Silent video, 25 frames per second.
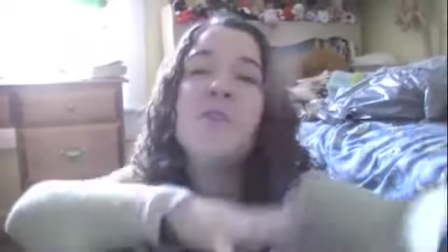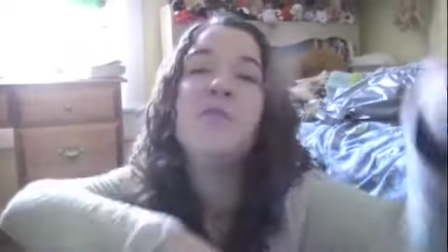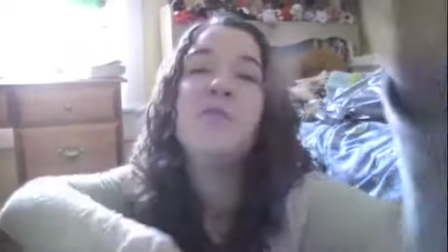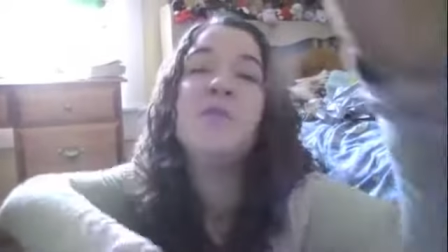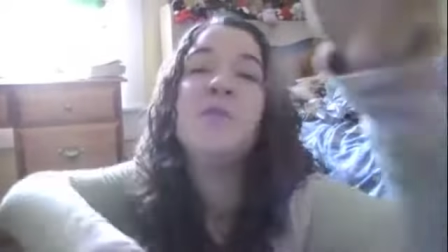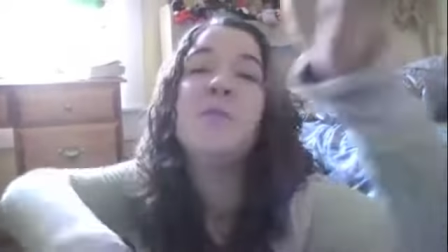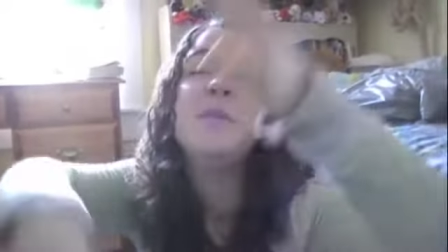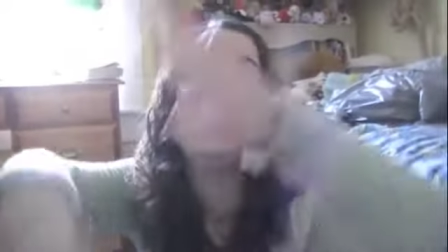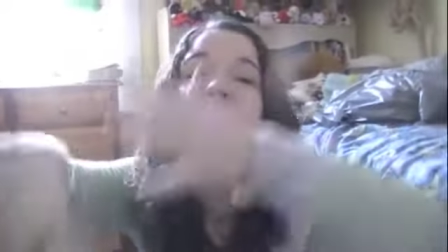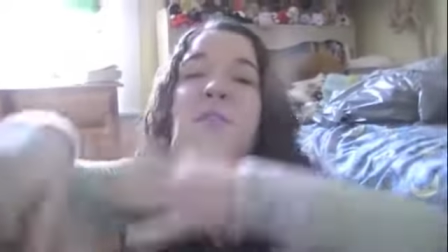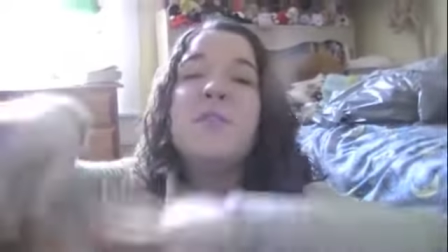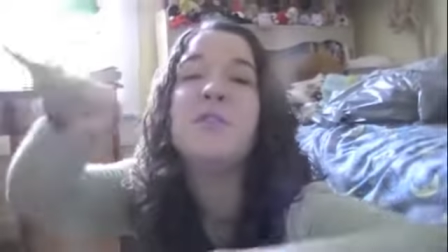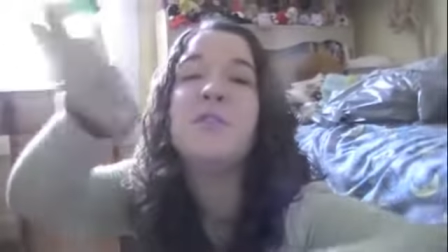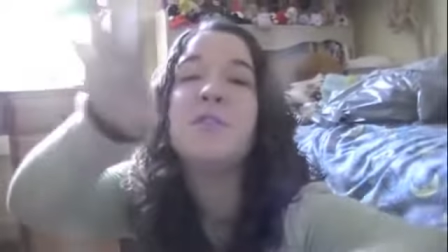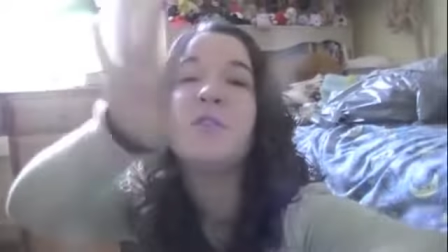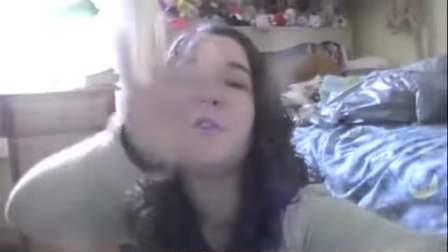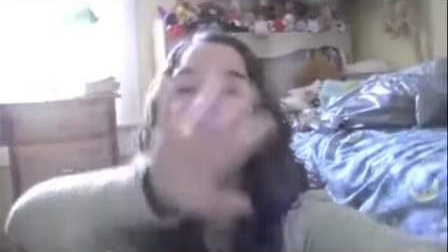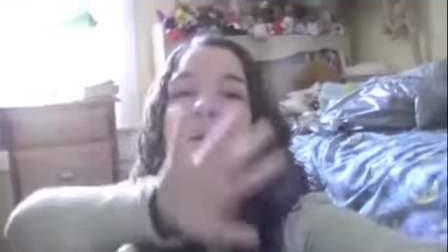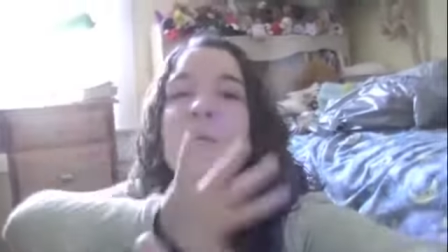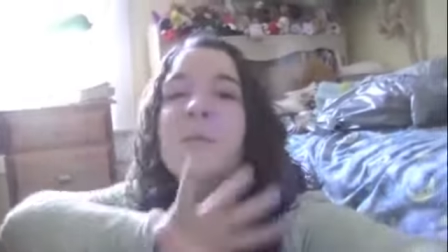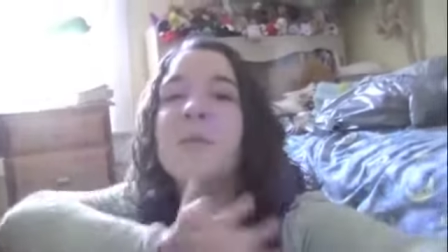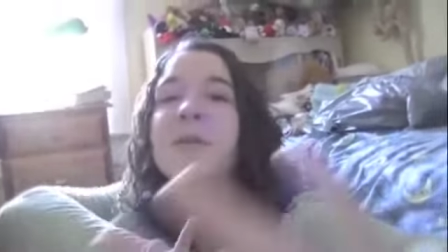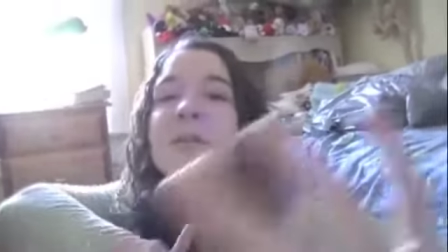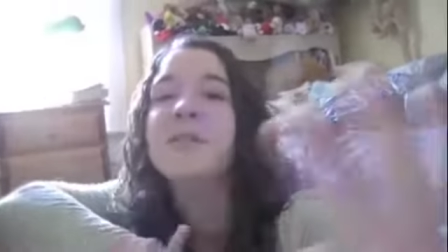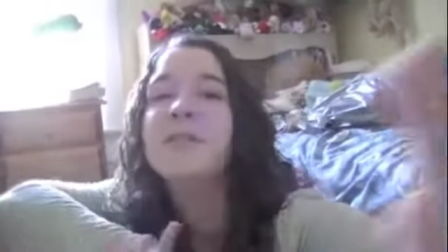To be
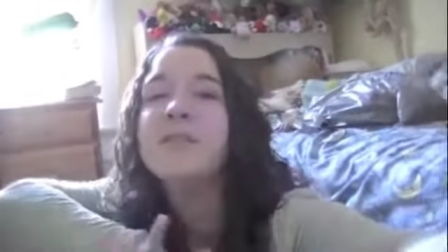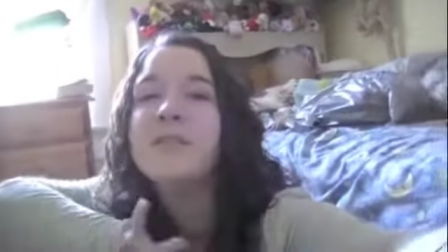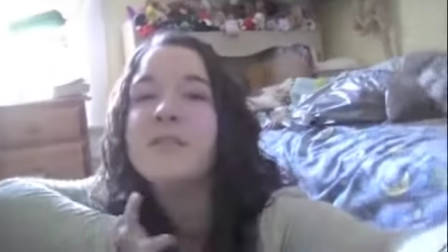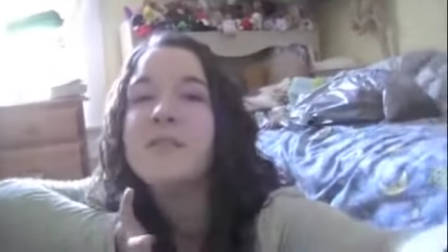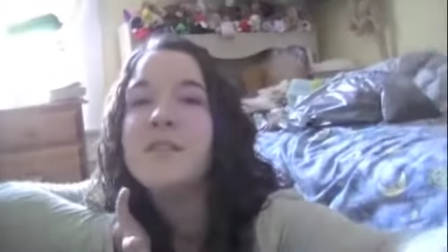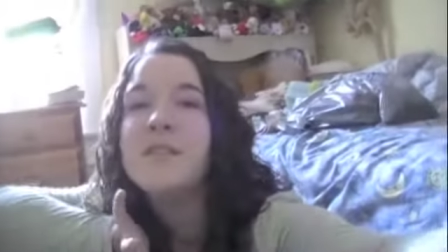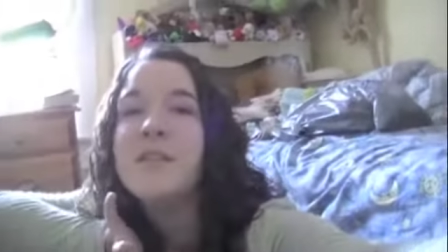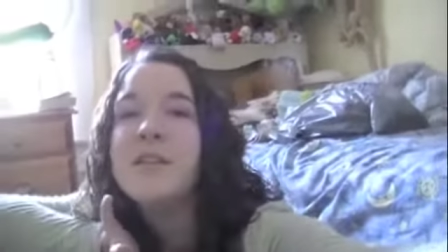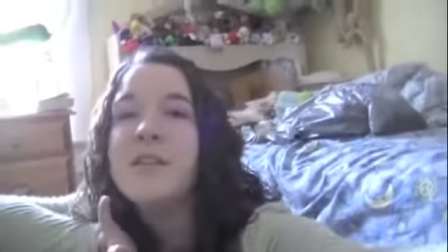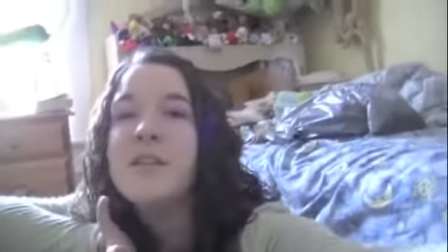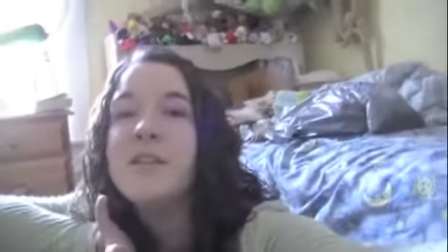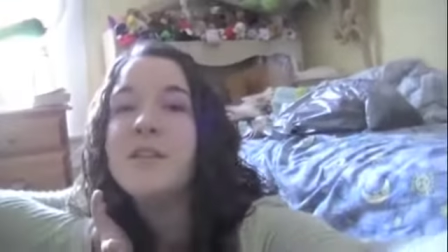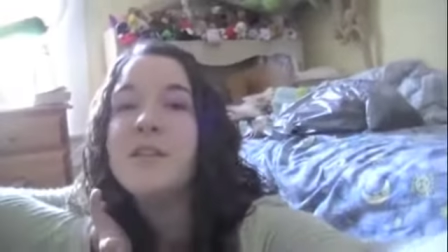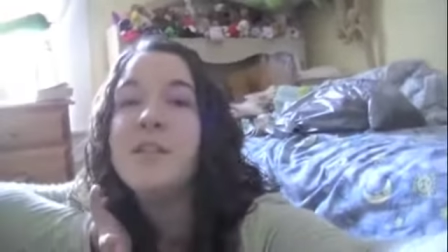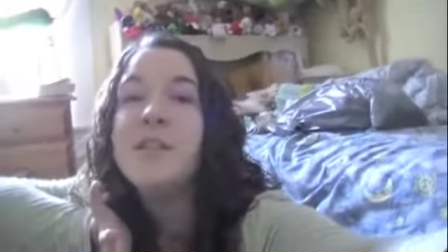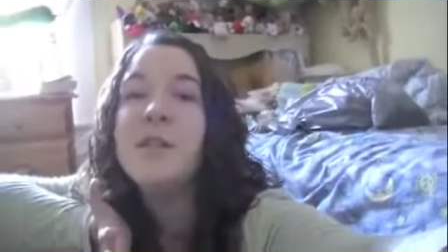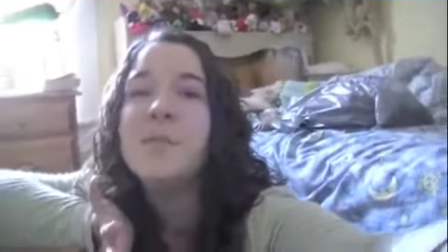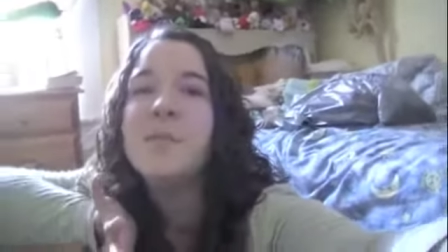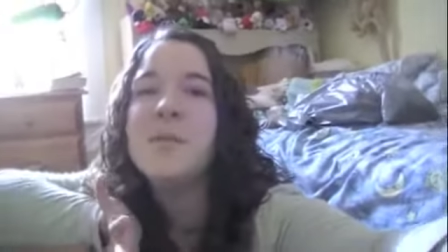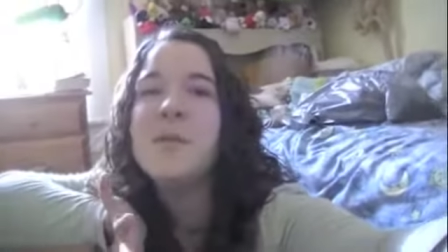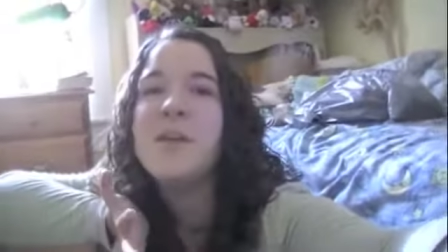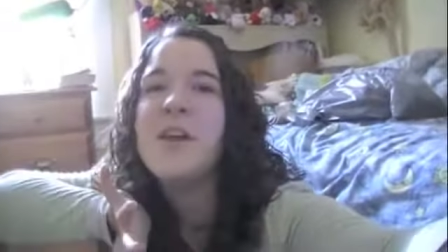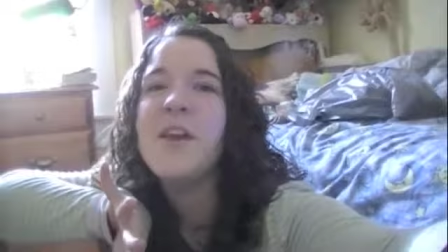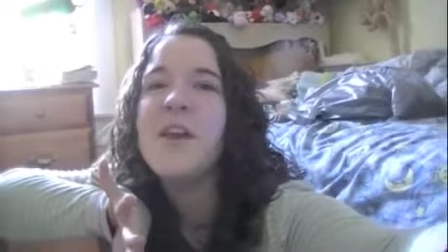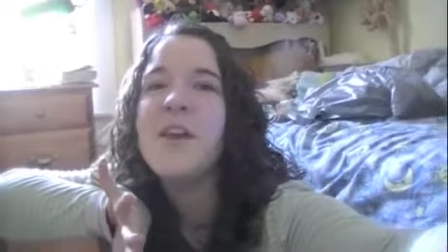determined.
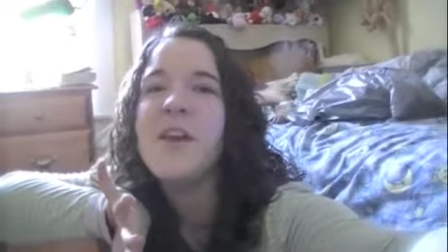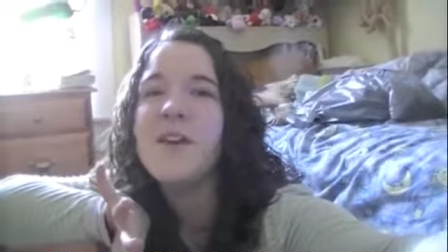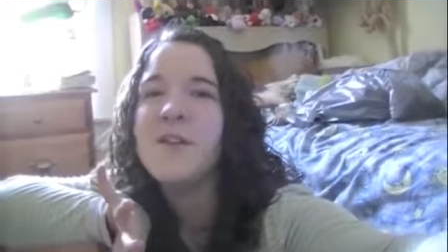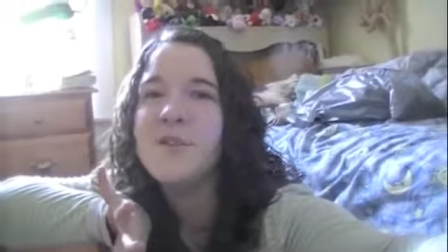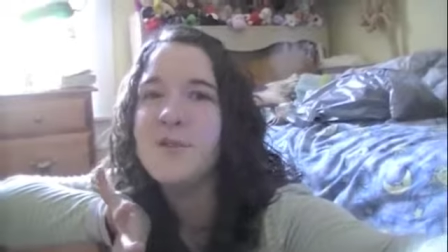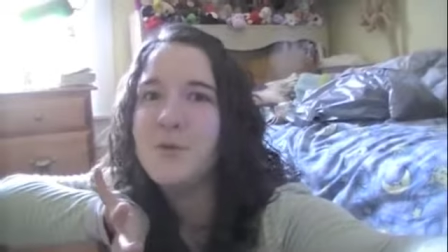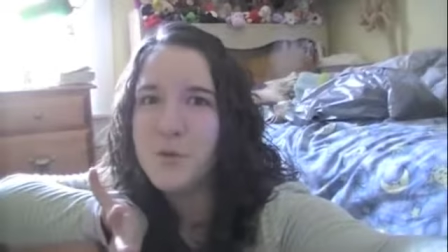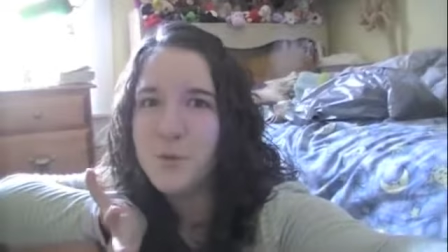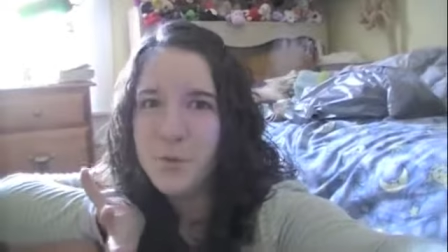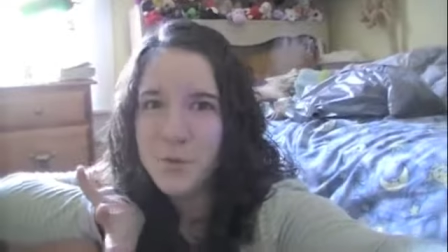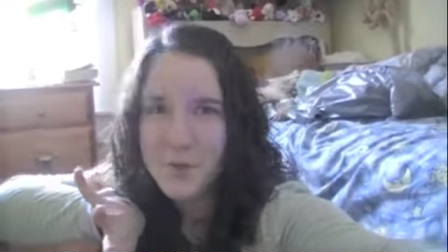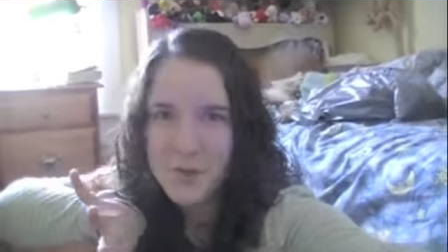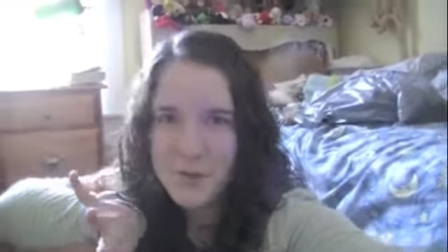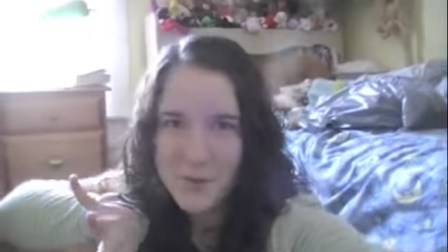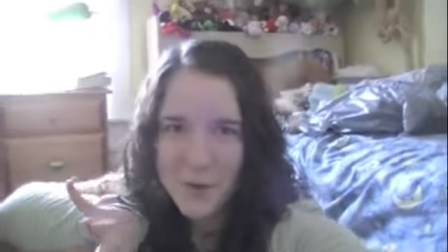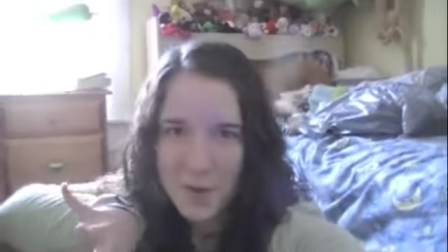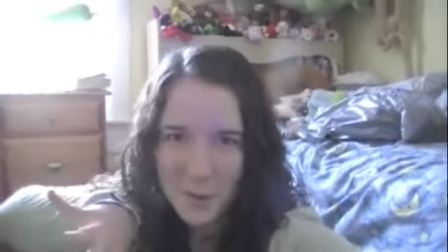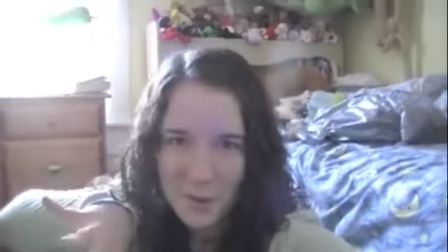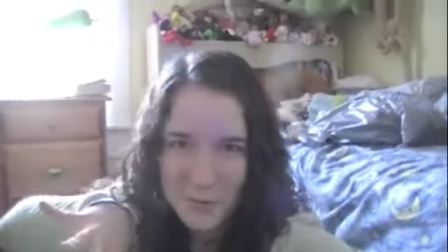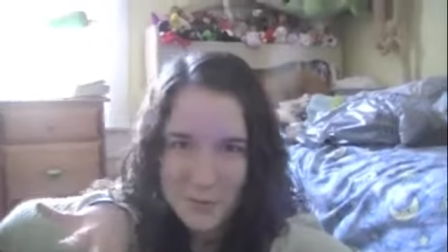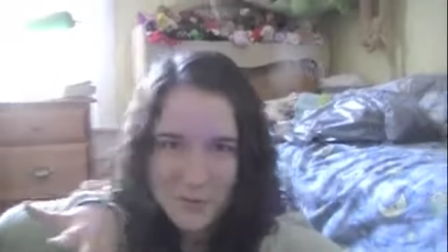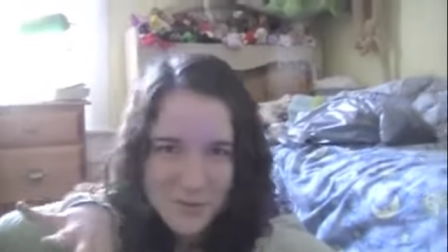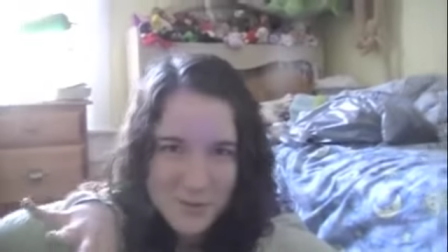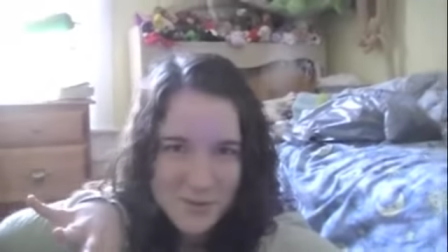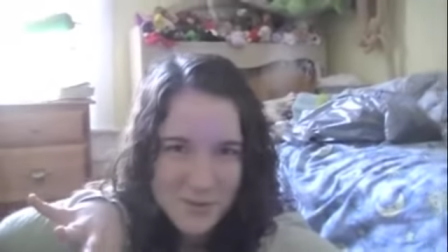TBA, to be
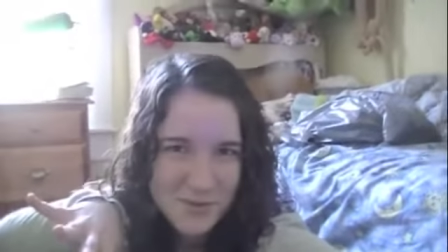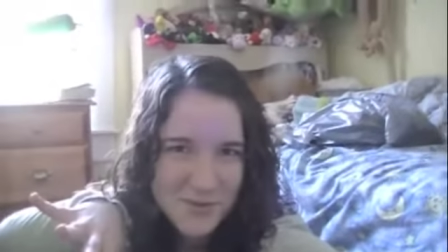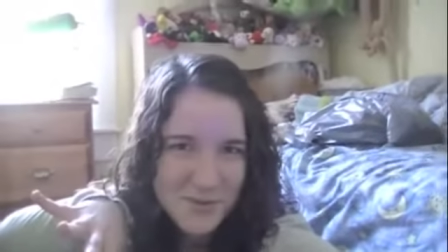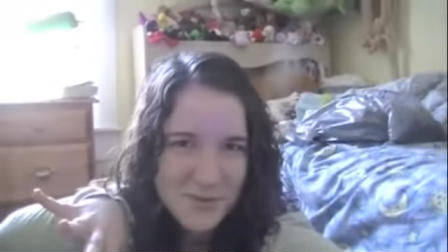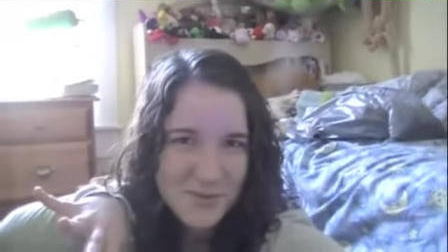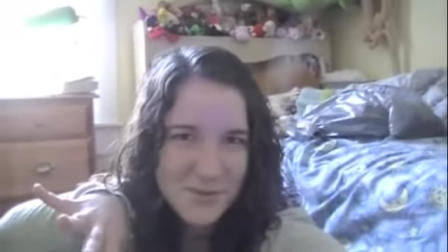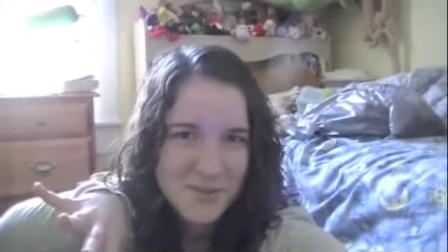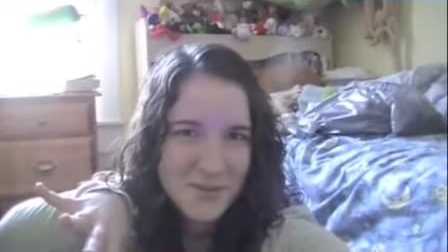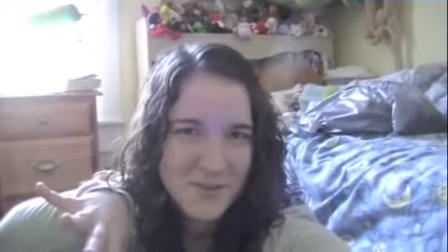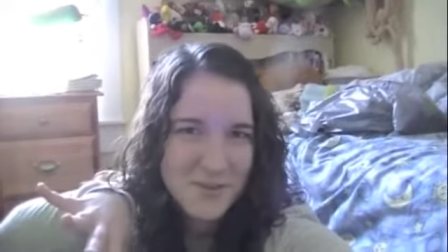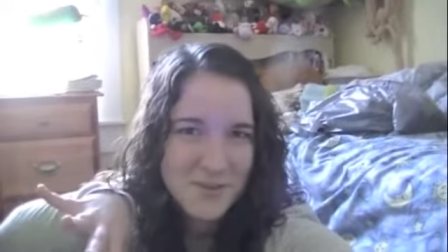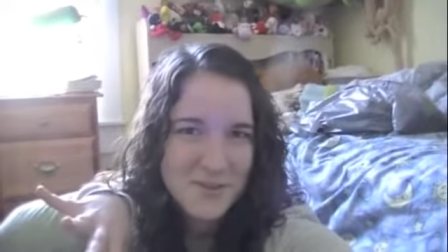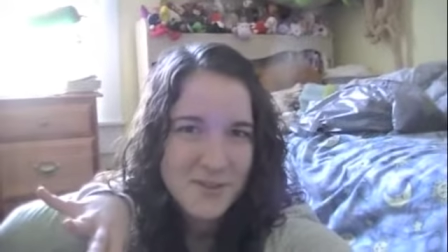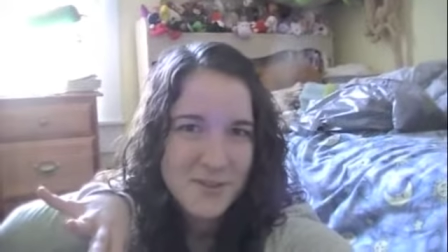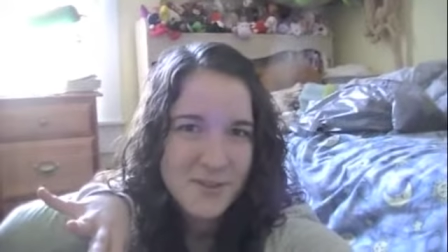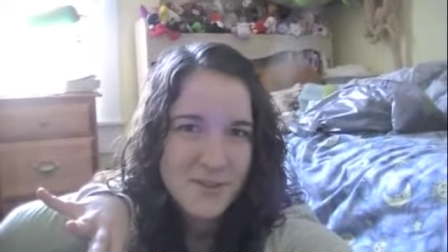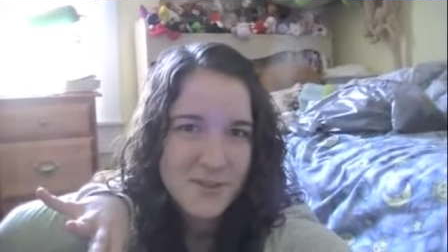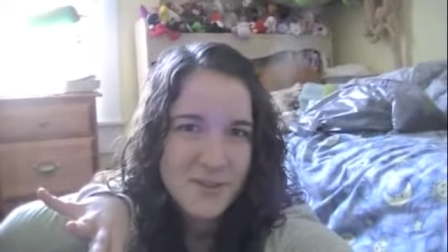announced.